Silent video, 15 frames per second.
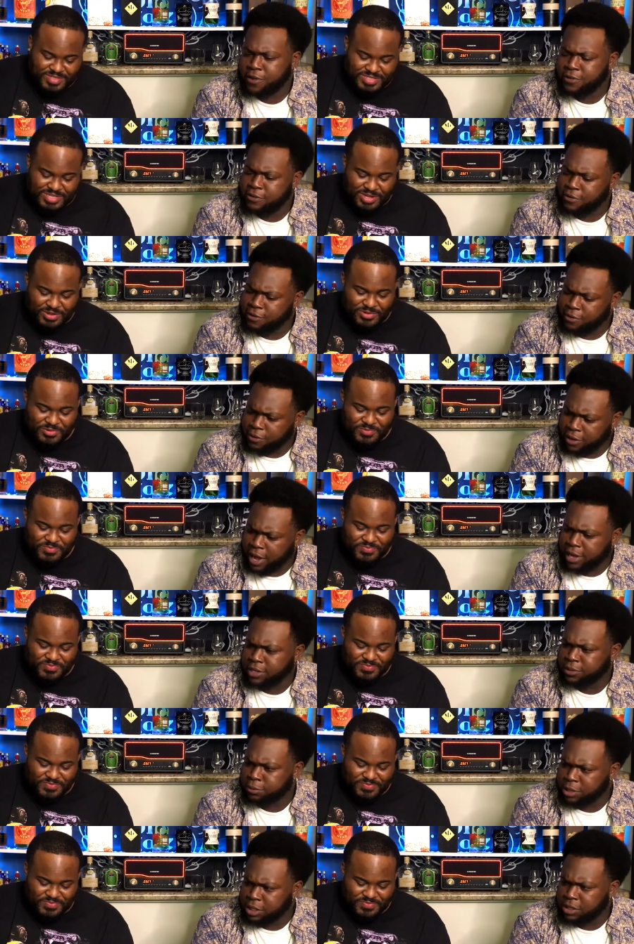Speaker 1: It's so got
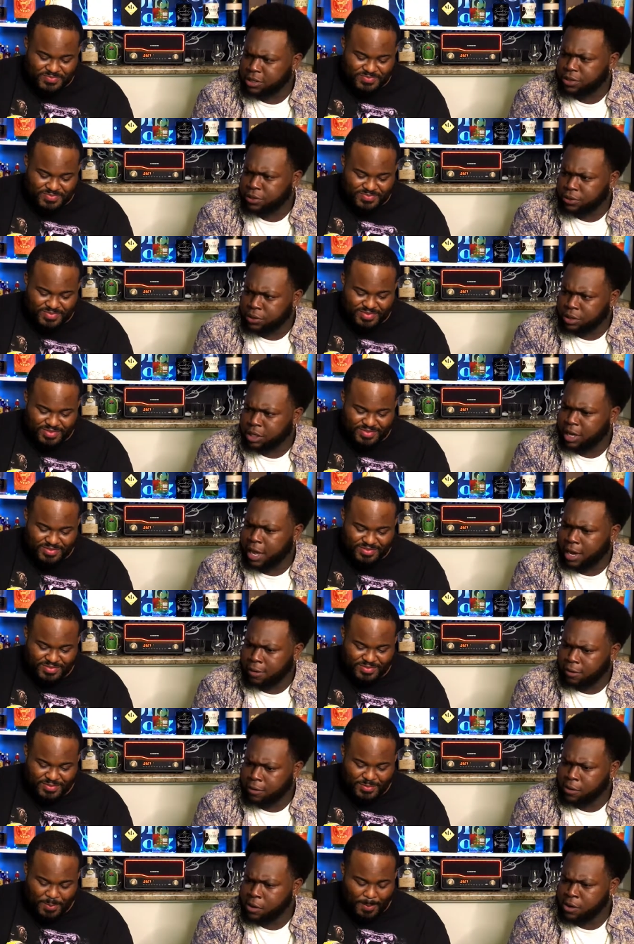sweetness to it. It got
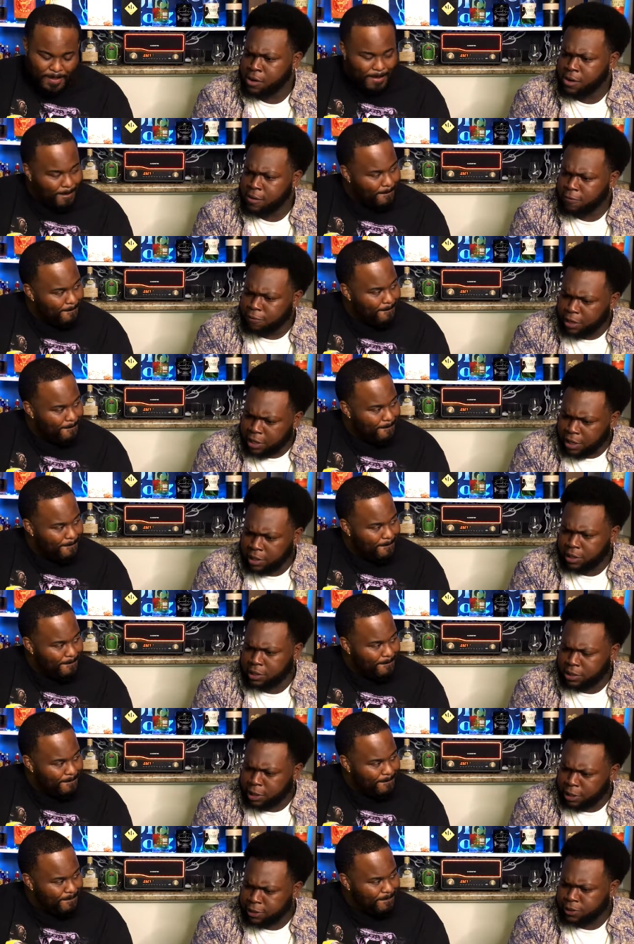a vanilla
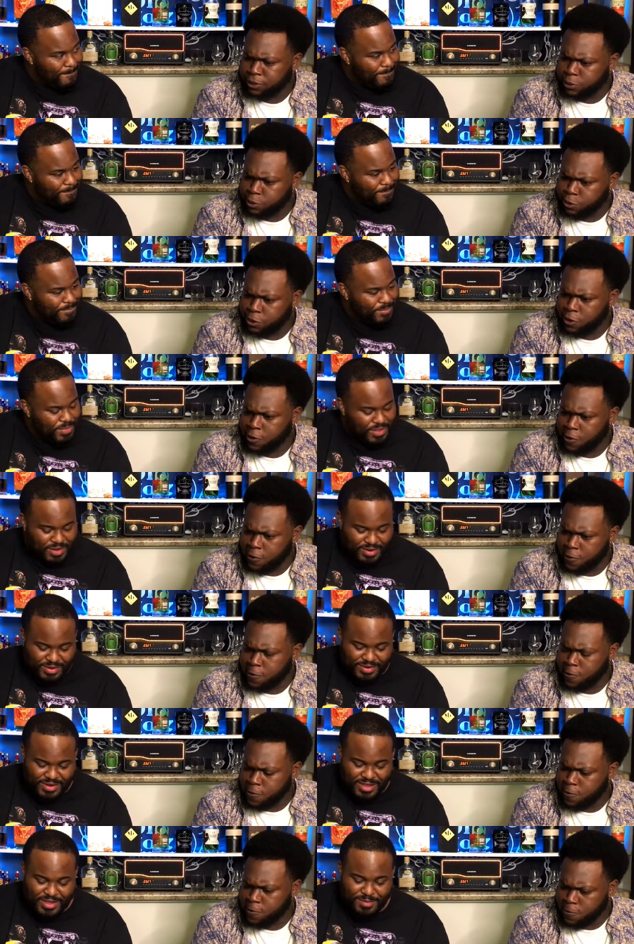taste to it.
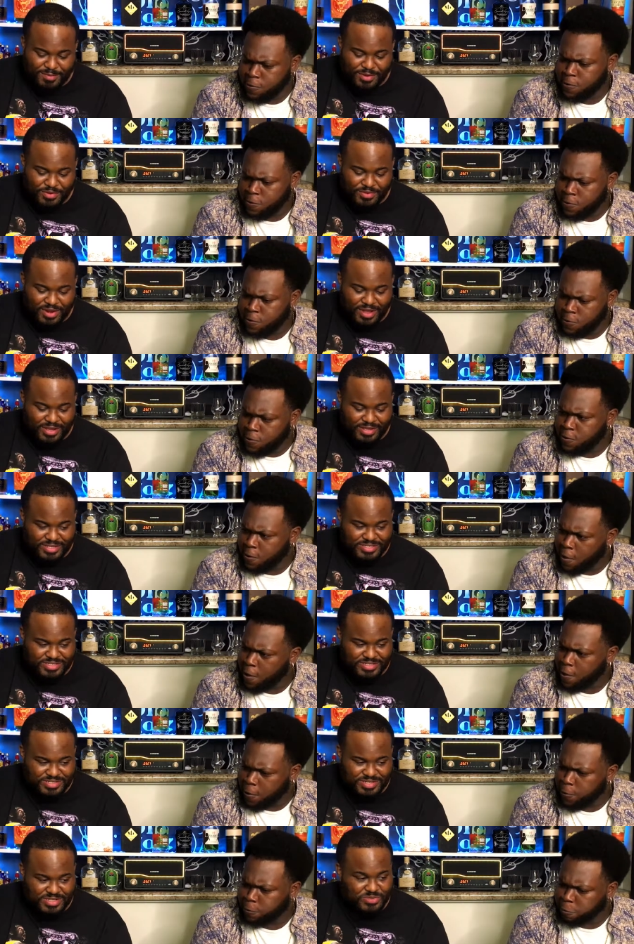it damn dude, like
Speaker 2: yeah.
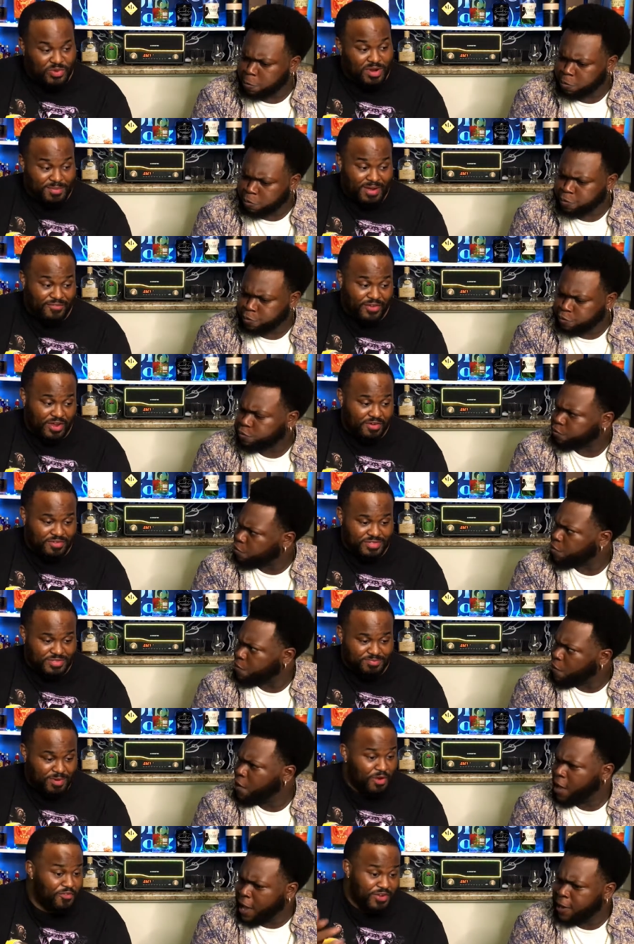it's it's one of my favorites.
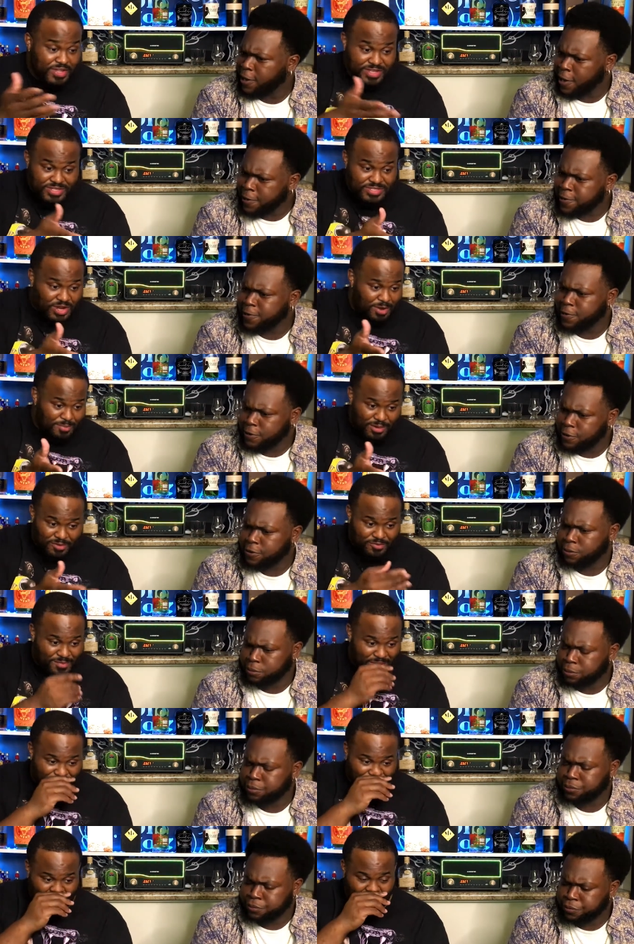Both of these like are this. both of
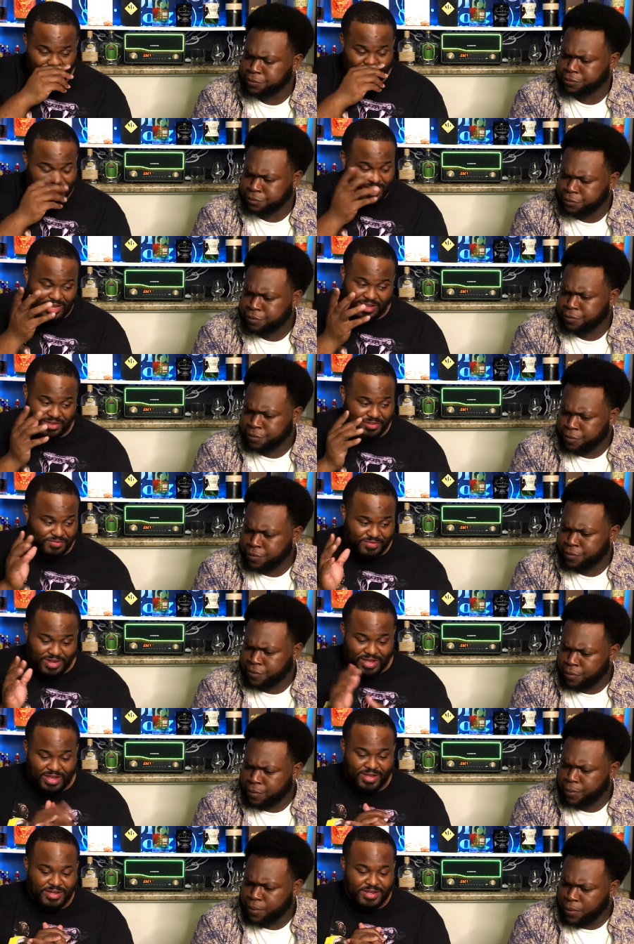my favorites. I ain't gonna even
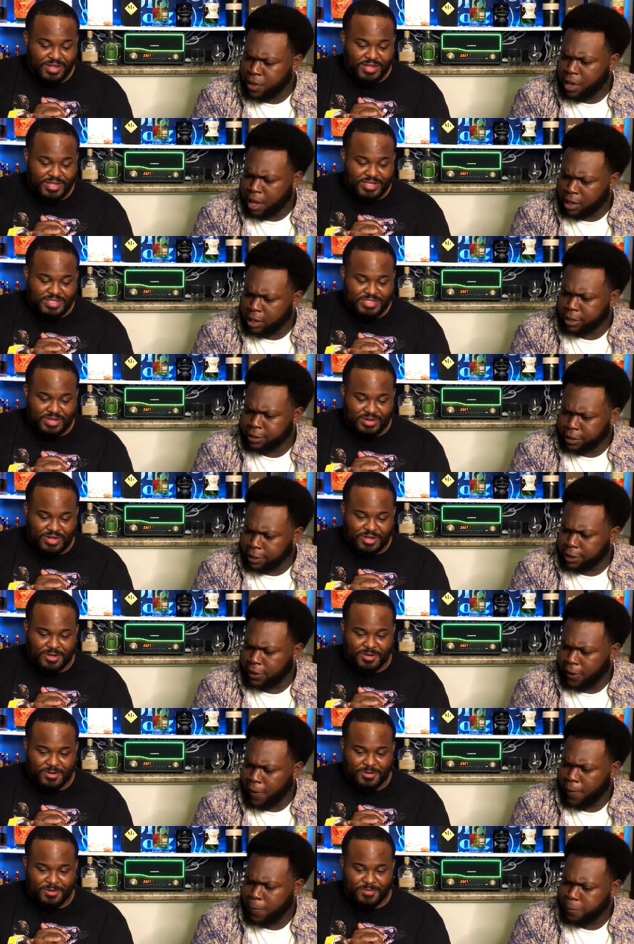lie. I like so
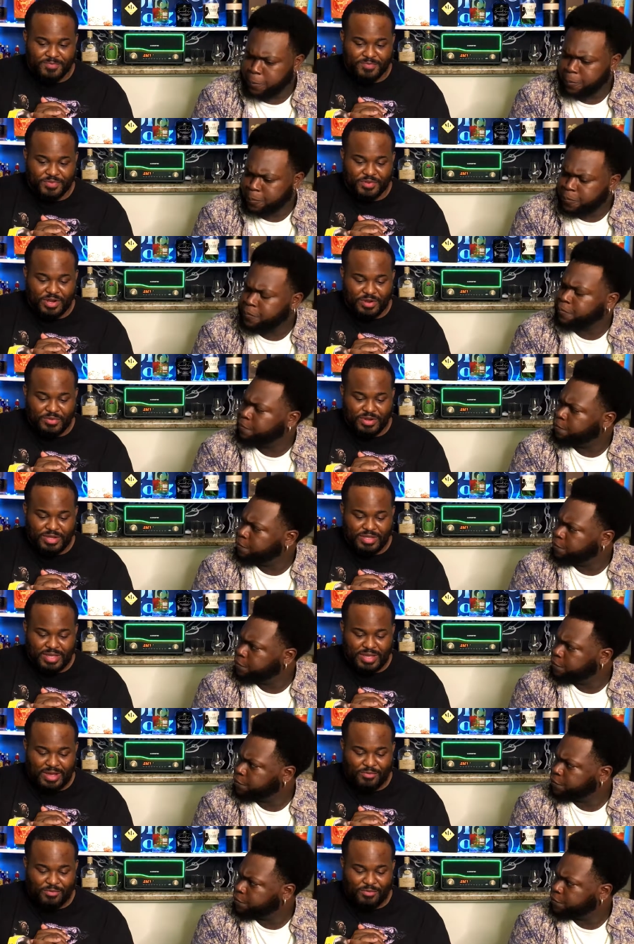uh, you know what? I